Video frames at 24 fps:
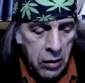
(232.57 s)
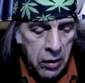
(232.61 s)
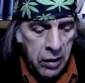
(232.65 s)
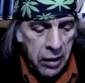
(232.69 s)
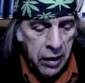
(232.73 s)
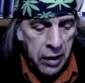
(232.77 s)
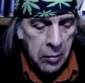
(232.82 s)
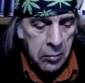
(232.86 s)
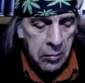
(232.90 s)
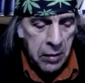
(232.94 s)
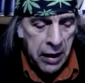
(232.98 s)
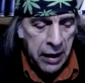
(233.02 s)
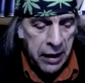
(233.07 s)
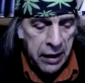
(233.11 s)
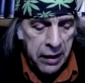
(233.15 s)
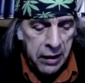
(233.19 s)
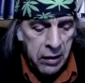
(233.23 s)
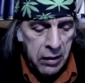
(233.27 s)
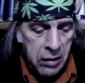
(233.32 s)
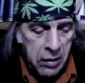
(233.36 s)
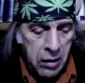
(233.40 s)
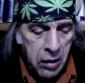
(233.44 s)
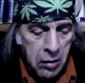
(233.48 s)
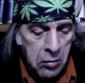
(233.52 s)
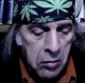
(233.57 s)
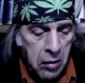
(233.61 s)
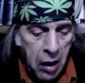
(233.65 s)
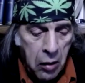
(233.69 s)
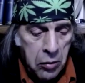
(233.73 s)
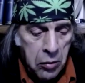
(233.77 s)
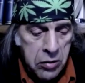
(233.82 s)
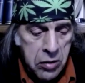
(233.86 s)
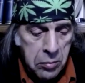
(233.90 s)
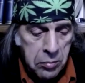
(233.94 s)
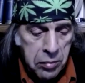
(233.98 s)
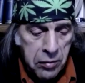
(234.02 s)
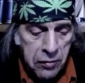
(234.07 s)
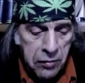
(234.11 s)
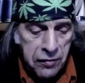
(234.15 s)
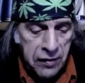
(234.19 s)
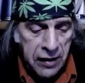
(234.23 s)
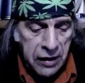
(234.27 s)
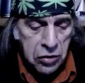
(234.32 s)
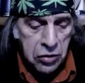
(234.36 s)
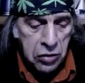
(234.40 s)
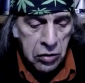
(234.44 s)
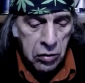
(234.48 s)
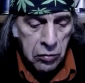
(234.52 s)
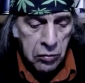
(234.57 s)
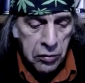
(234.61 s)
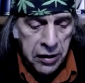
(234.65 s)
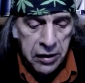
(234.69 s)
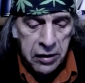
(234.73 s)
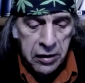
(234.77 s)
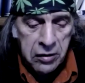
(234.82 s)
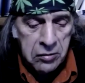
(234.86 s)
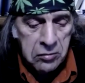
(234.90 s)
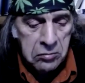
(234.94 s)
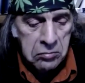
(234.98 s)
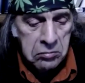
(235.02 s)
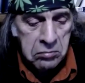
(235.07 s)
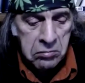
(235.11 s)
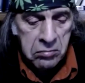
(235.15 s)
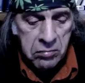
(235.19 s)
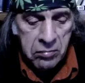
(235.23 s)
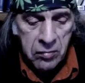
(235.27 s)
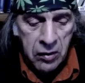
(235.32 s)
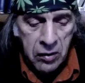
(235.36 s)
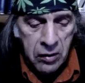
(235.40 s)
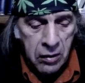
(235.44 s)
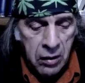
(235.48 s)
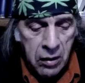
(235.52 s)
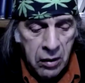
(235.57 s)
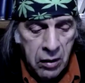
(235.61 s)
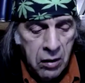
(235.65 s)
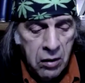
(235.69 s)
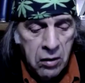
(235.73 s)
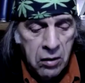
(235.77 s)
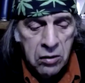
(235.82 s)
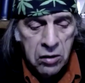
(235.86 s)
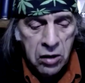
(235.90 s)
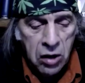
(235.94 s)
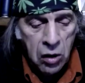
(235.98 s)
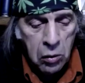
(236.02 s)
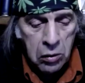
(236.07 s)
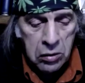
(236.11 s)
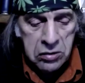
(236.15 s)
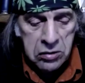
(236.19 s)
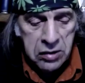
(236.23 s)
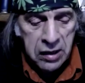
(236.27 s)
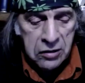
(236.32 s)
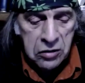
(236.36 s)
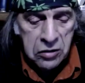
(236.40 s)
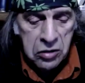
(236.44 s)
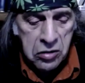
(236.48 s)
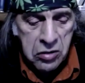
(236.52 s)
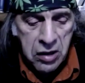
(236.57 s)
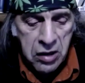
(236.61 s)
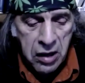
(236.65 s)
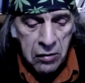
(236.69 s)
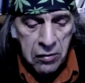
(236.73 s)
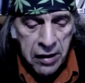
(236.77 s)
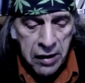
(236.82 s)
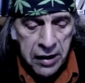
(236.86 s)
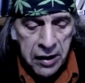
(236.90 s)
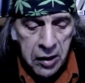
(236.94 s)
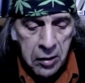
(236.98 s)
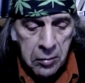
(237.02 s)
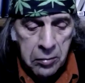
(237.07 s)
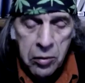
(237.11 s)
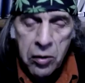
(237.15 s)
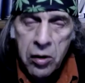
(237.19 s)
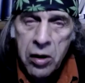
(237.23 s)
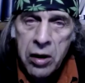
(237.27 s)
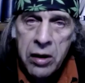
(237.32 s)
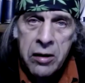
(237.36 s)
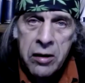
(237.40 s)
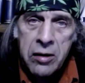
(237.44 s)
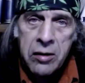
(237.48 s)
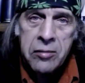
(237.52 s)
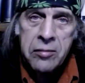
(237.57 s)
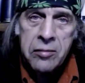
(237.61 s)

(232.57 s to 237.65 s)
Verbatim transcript: And my, uh, I was a professional reader, no intentions on writing a book.